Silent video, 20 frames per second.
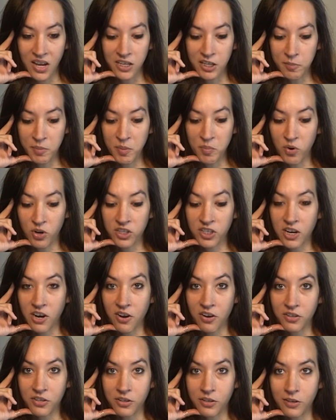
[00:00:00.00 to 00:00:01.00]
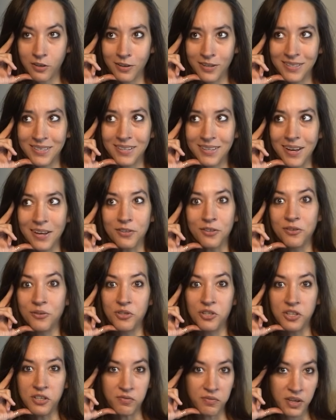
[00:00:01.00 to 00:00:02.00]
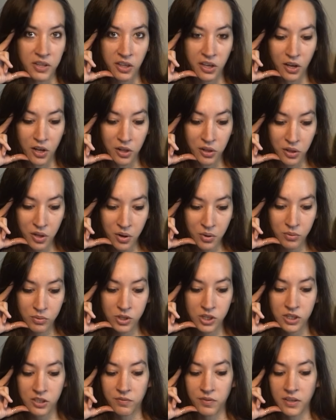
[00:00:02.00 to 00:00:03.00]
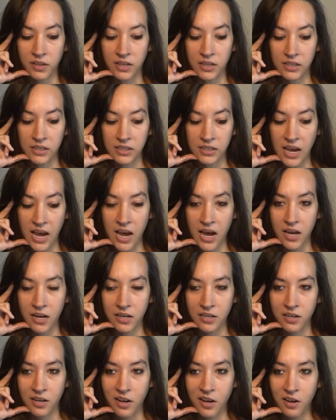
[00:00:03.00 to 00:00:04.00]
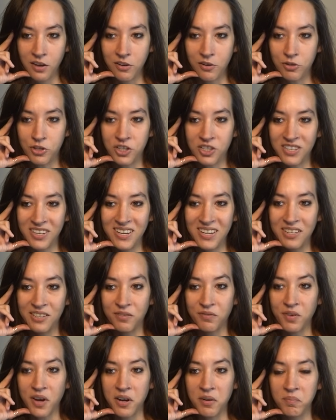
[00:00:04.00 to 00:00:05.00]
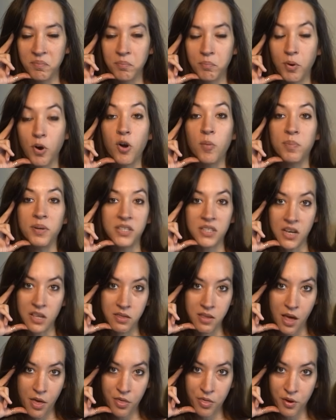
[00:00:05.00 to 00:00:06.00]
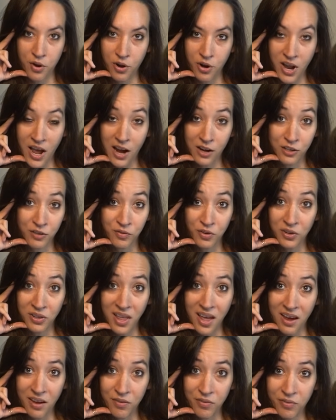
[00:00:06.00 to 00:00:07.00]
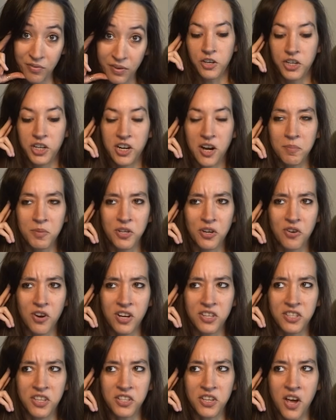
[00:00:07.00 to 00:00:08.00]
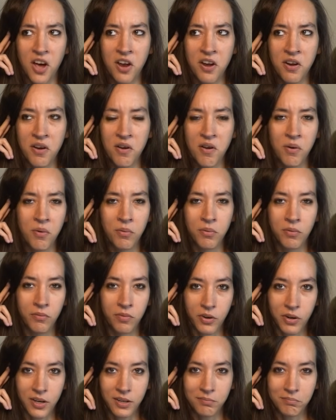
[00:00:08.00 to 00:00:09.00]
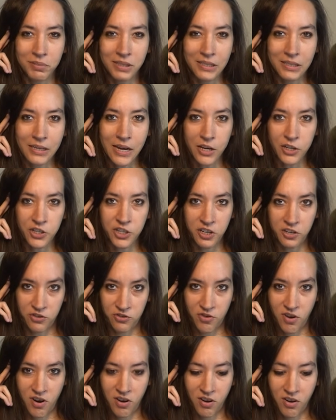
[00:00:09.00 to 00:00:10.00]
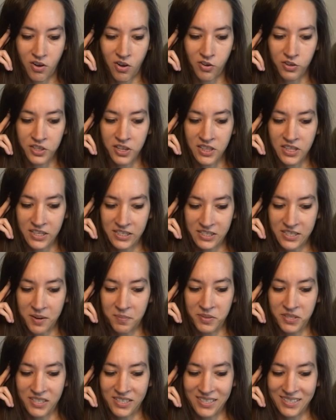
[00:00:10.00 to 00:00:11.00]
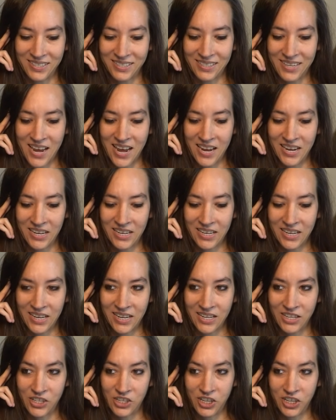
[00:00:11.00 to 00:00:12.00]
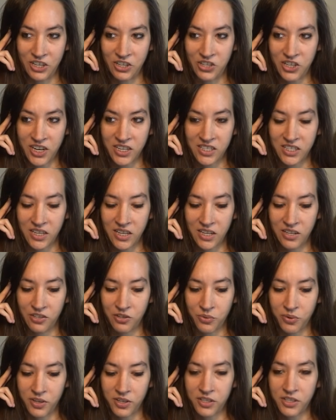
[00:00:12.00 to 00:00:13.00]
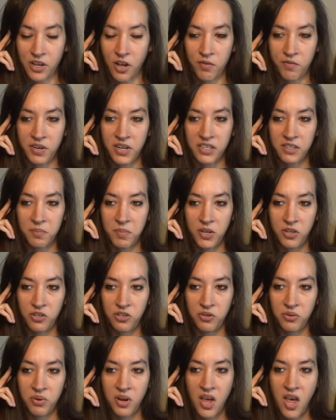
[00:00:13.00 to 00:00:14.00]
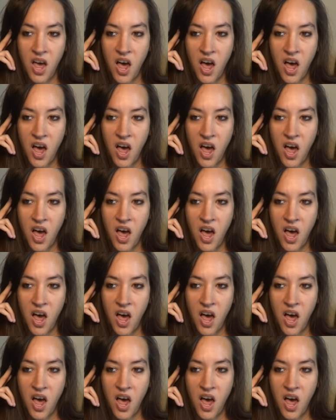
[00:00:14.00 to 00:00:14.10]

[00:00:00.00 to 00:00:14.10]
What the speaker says: Demi Moore's character here is, yes, you know, she's feeling alone, she's feeling sad, and, you know, she's needing to find purpose in that third act of her life. She comes across this unknown, very sketchy drug called The Substance, and she injects it into herself, and it's meant to